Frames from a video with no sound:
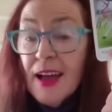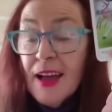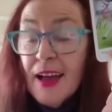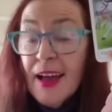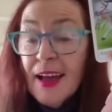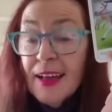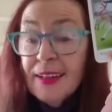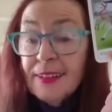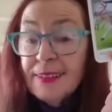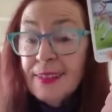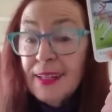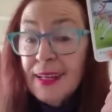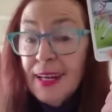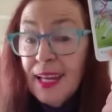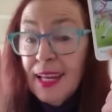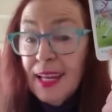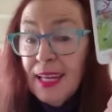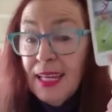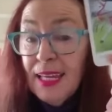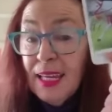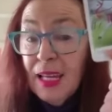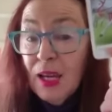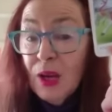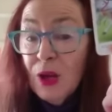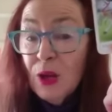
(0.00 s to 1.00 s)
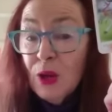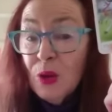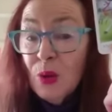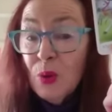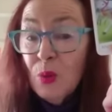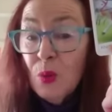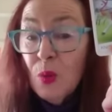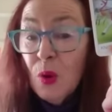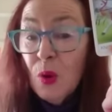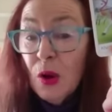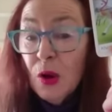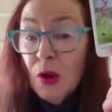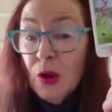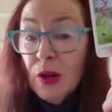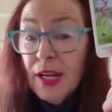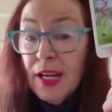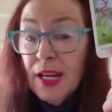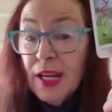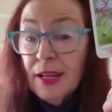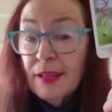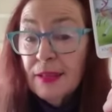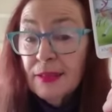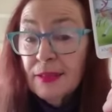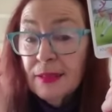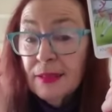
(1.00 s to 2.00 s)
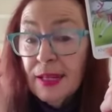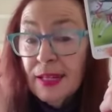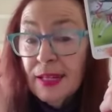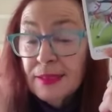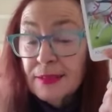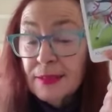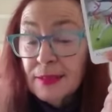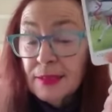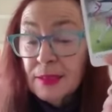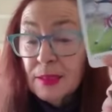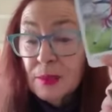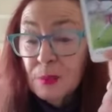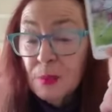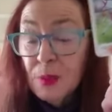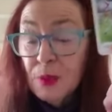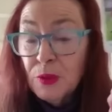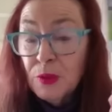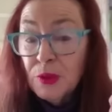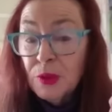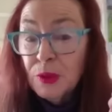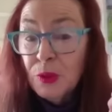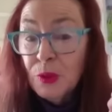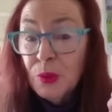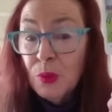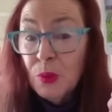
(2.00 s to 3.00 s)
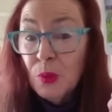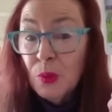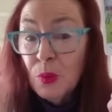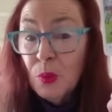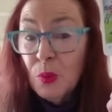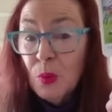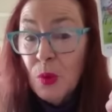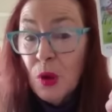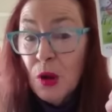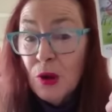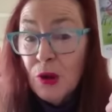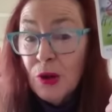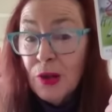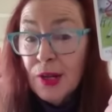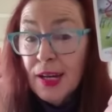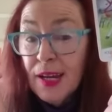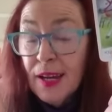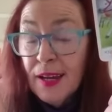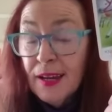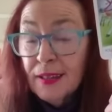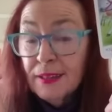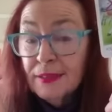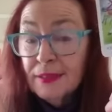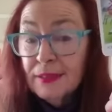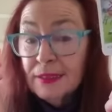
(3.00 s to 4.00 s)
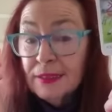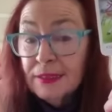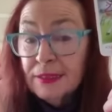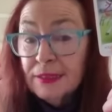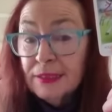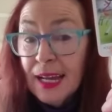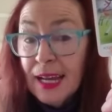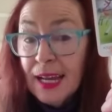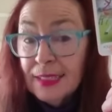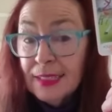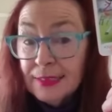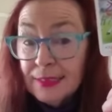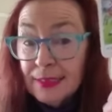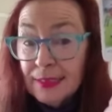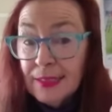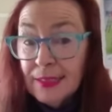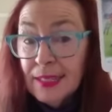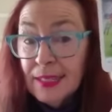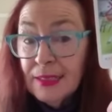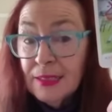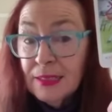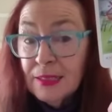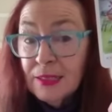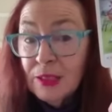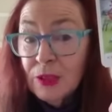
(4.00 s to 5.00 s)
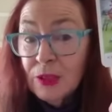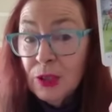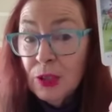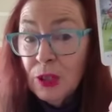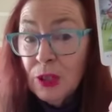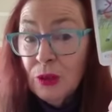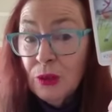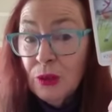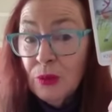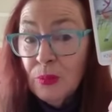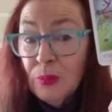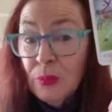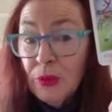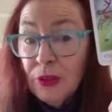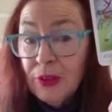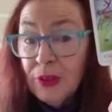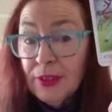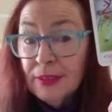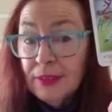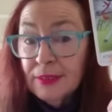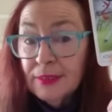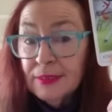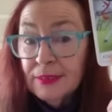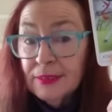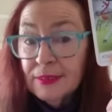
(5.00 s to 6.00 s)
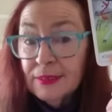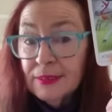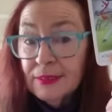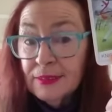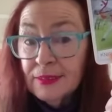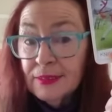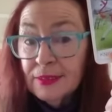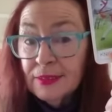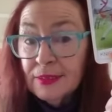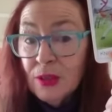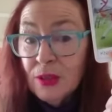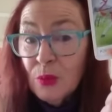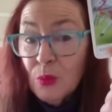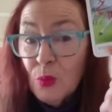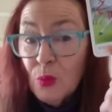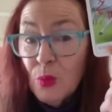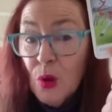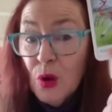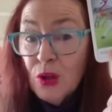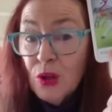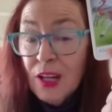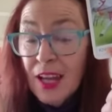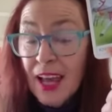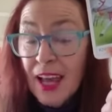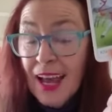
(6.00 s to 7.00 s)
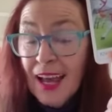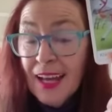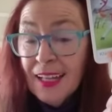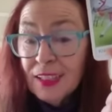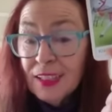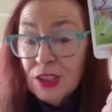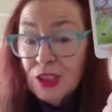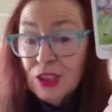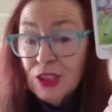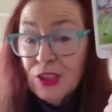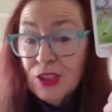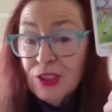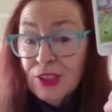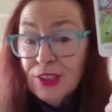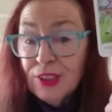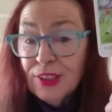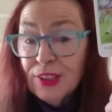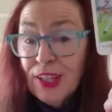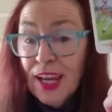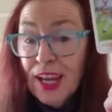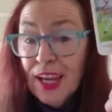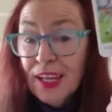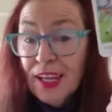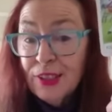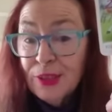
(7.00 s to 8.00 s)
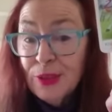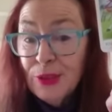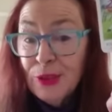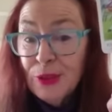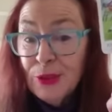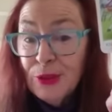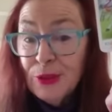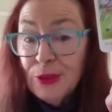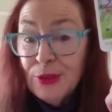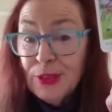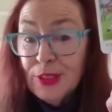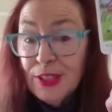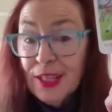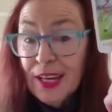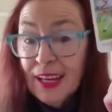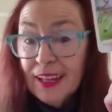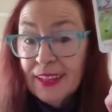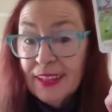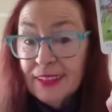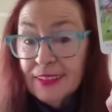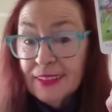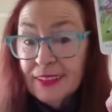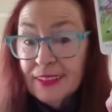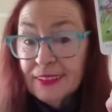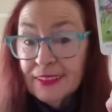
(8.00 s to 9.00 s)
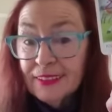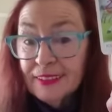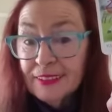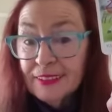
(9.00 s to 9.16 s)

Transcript: as an eco warrior, as a spiritual warrior, as a decent human, What action can you take?